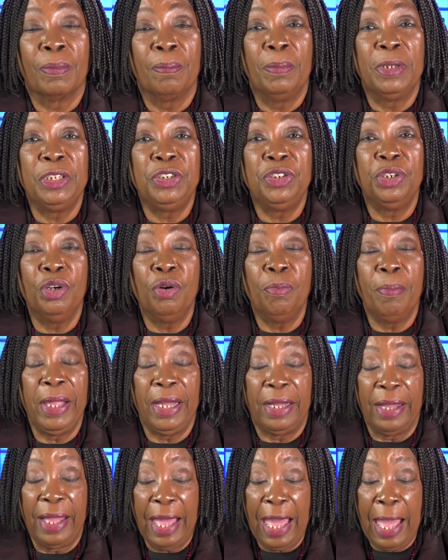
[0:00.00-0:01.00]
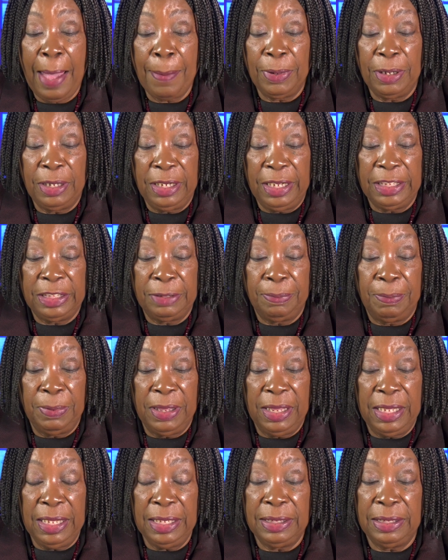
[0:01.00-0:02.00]
But you don't make a habit of this.
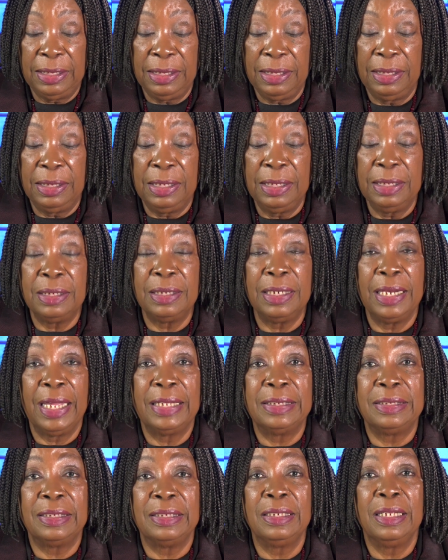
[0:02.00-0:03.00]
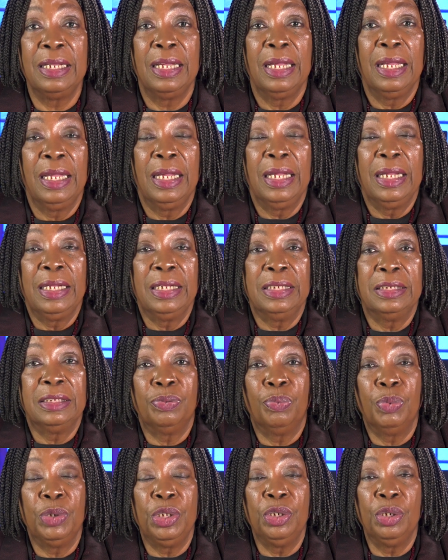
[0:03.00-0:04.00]
But this and this lesson
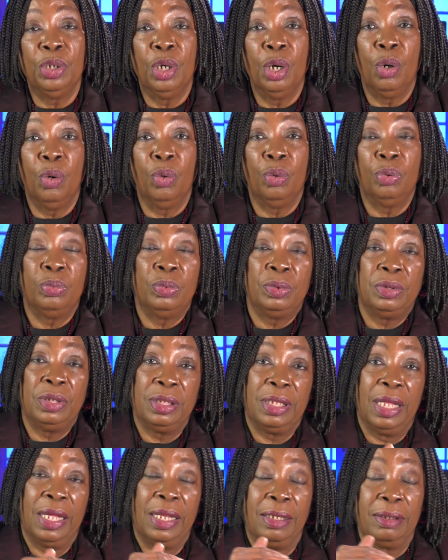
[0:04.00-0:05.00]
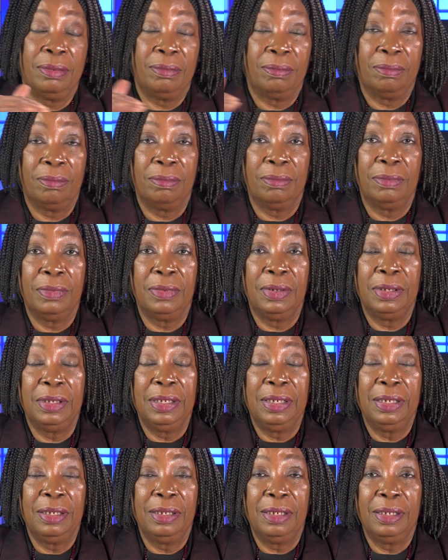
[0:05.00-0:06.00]
is when you go to the
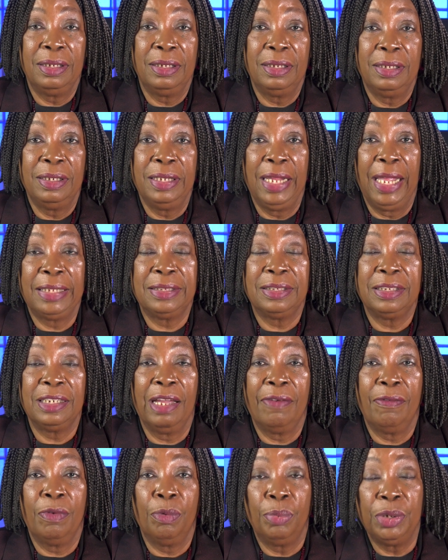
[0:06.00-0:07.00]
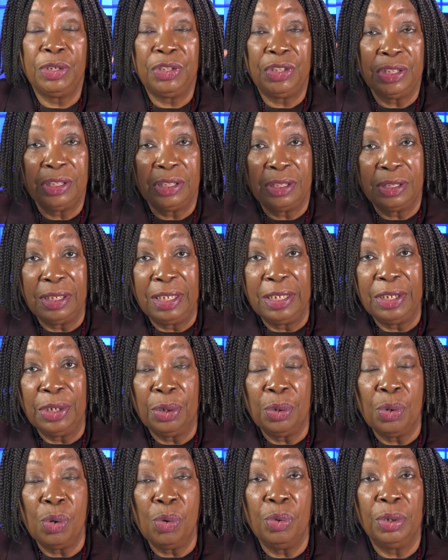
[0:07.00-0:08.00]
next level, which is in the
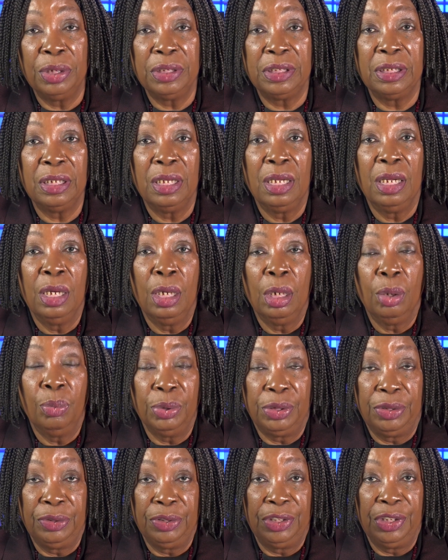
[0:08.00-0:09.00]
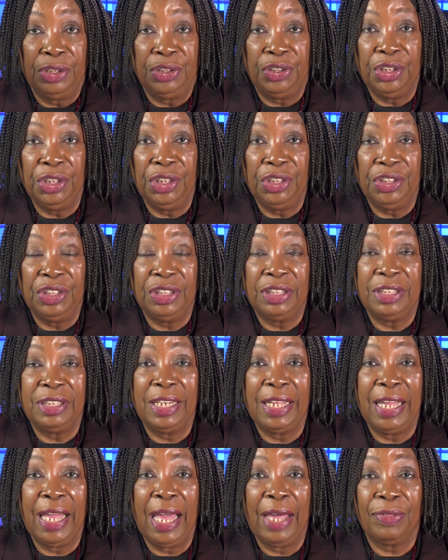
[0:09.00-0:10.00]
courts, which is the judges,
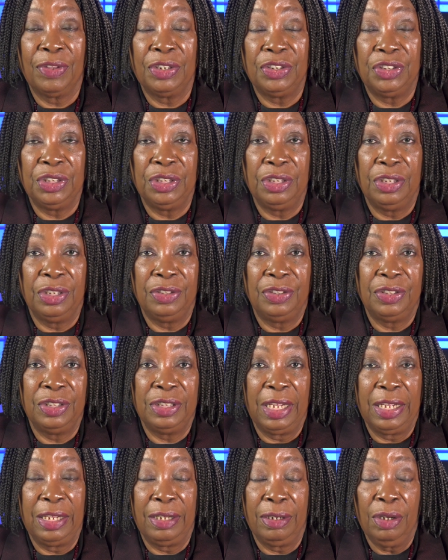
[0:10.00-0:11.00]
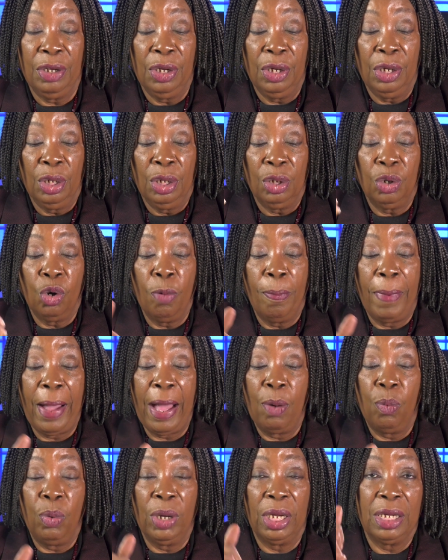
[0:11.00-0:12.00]
and they have to judge, and they go
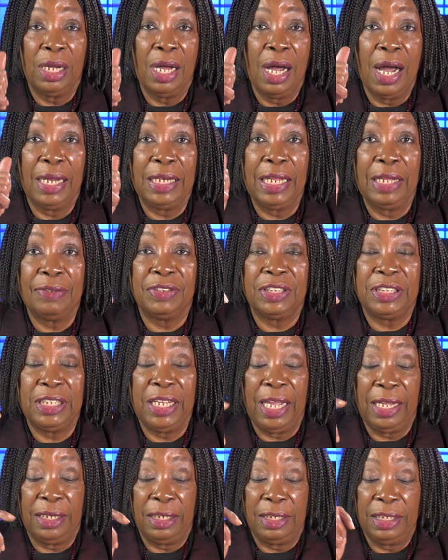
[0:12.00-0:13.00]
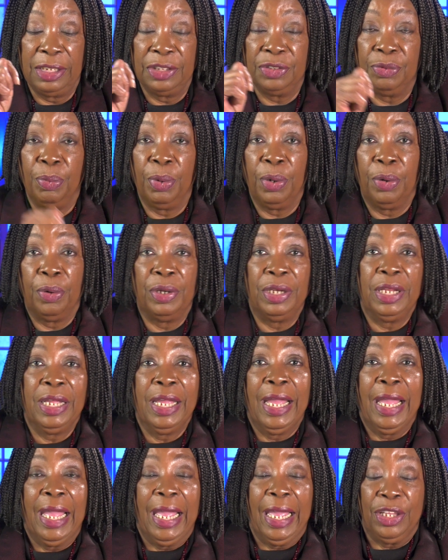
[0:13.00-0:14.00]
by what God has said in his word,
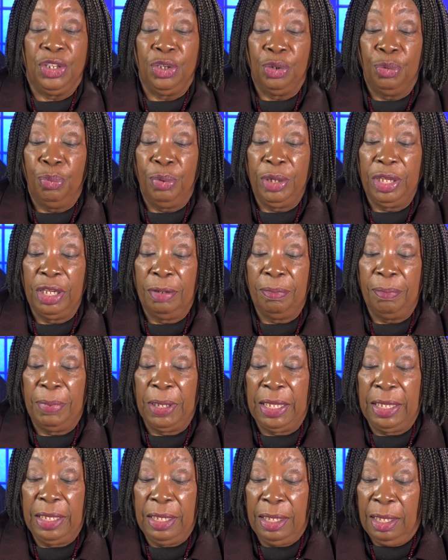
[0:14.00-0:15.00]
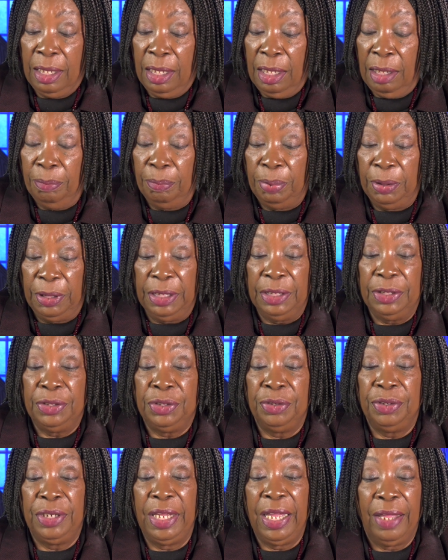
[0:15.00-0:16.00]
and you will be put
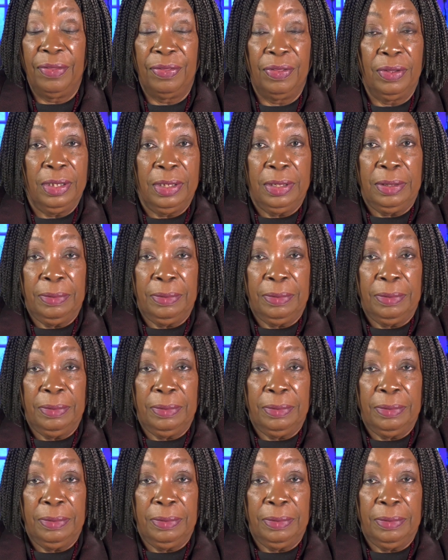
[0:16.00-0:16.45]
to death.